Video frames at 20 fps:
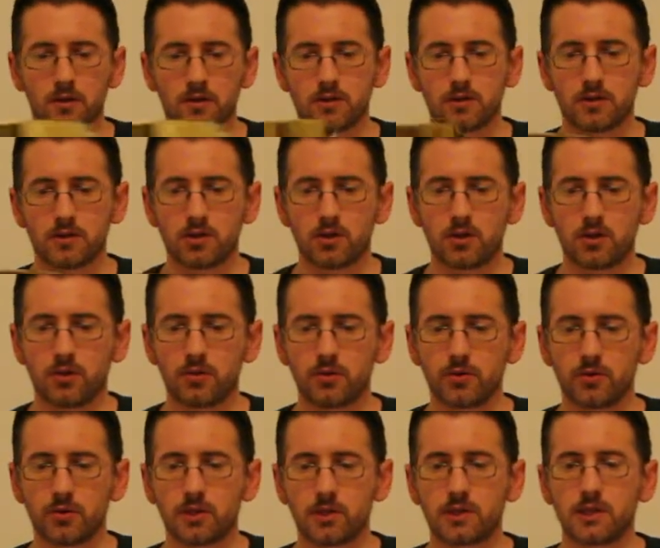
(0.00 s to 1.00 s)
so
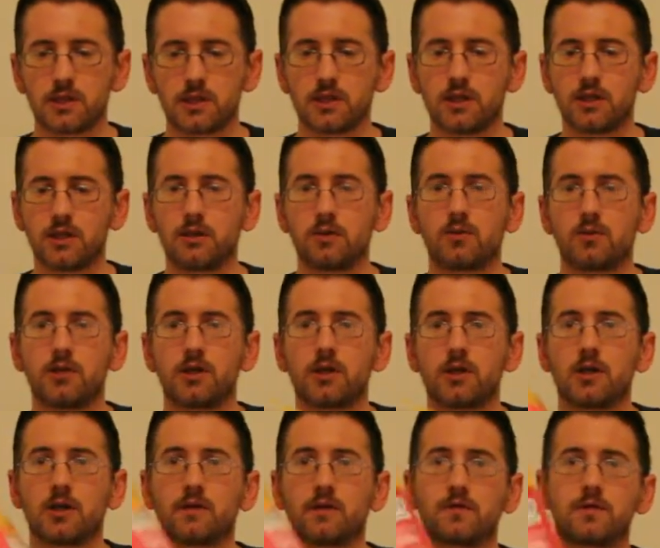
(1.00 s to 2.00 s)
you can see we
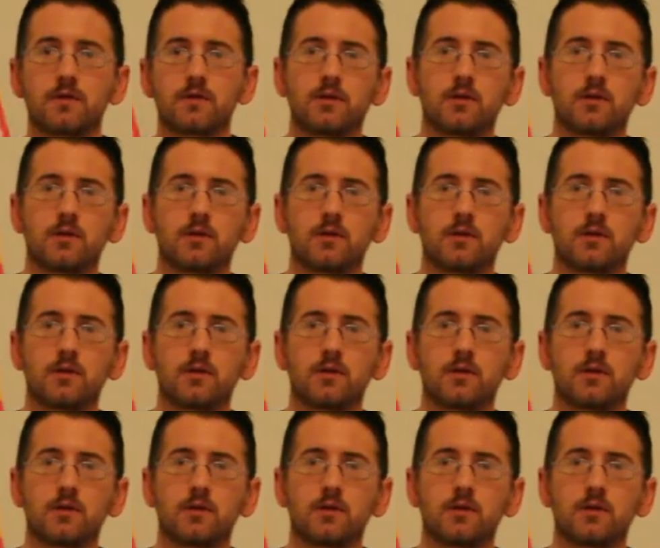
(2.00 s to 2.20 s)
have